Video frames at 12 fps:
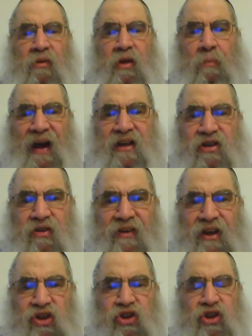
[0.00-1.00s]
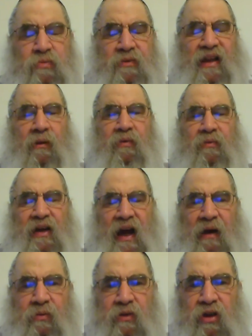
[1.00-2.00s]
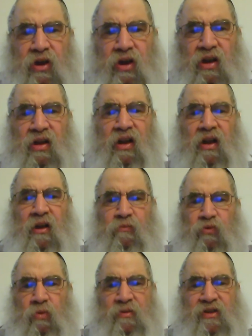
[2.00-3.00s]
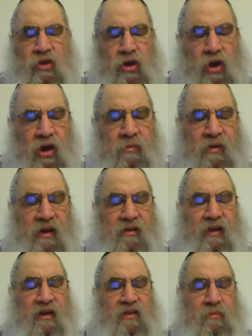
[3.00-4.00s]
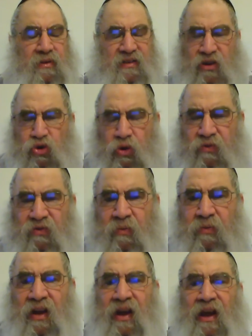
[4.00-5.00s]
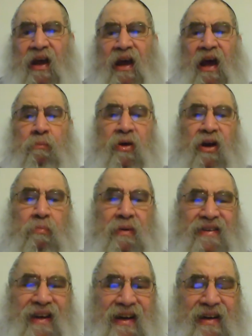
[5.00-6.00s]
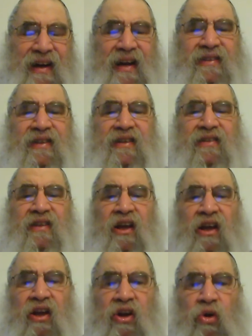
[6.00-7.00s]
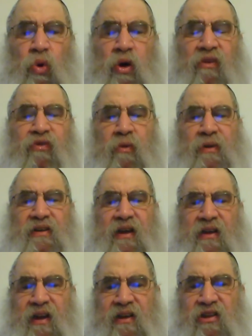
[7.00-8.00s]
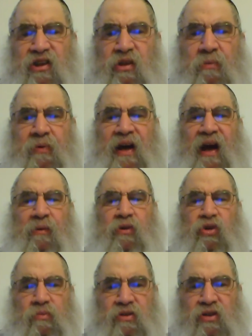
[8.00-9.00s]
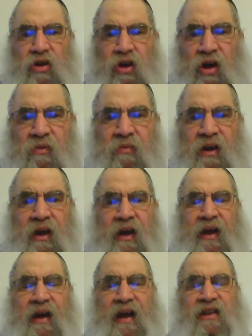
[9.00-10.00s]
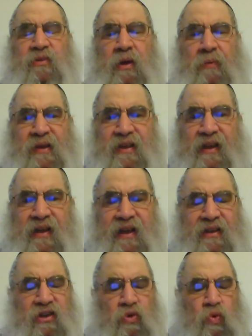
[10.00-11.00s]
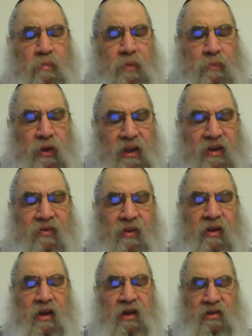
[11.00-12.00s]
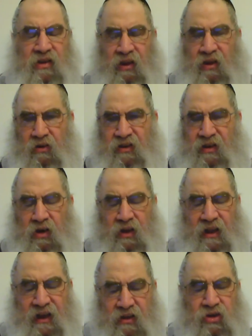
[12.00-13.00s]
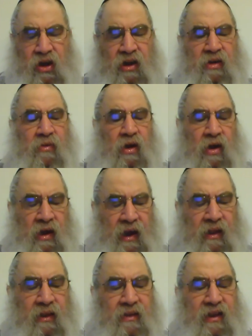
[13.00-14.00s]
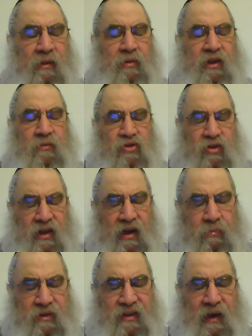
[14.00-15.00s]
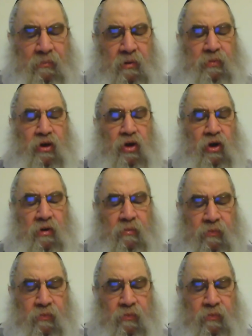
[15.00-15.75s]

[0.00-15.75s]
the bias of the Isha's metal mekabel tumas negoyim, and Aldera is a beis hashutfim. But a beis hakneses, in order for a beis hakneses to be mekabel tumas negoyim, it has to be a beis hakneses where people live in, either a dira lechazonim, a letalmidim. So then metame b'negoyim.